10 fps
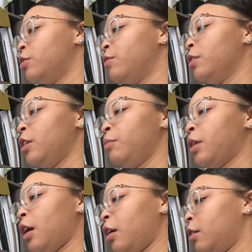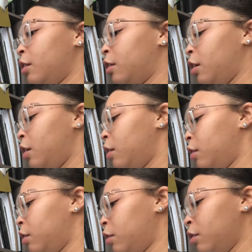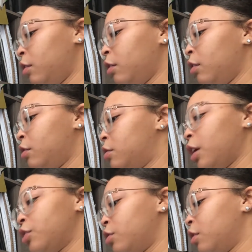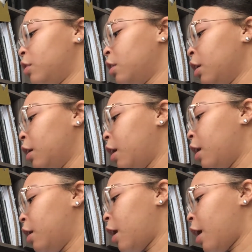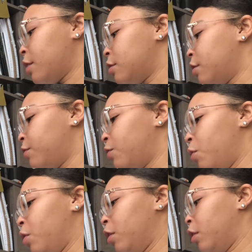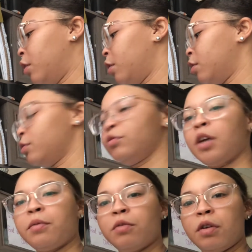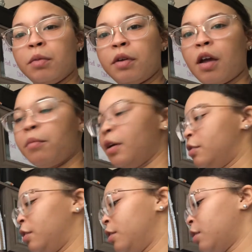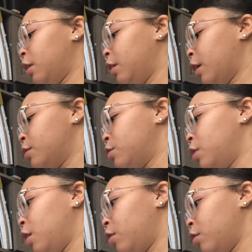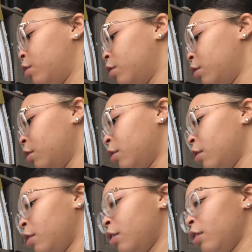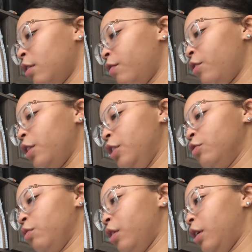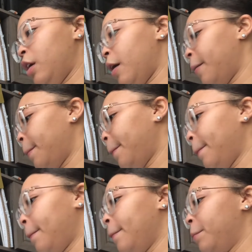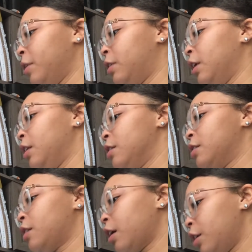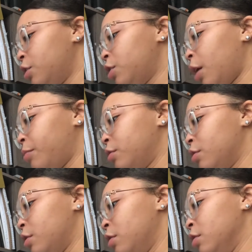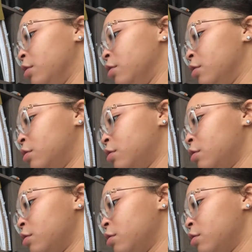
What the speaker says: the MCAT thing section. And it has it for, so chapter 1 MCAT basics. I think that's standard for each one, yeah. But then the second chapter is